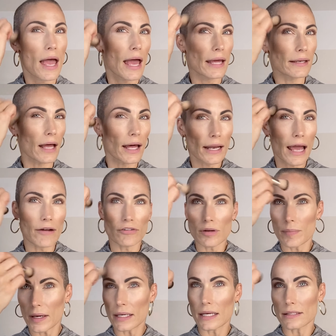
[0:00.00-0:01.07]
And not
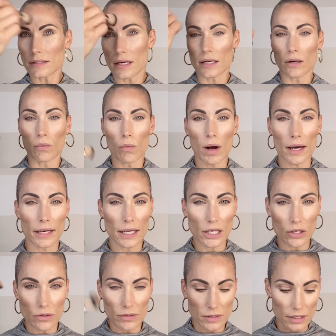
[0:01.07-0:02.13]
everybody's gonna wanna
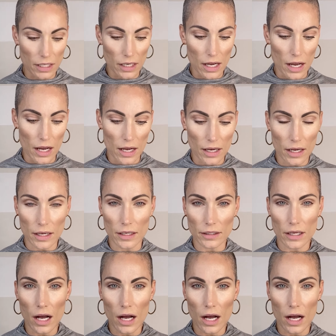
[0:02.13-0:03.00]
use a